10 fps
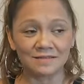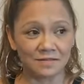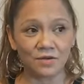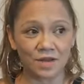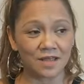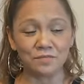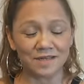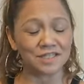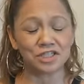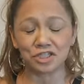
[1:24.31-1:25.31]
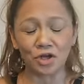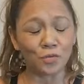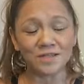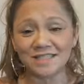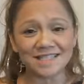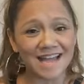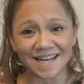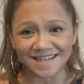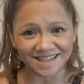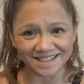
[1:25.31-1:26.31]
there can be so much
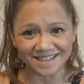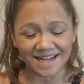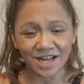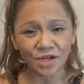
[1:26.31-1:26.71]
sadness,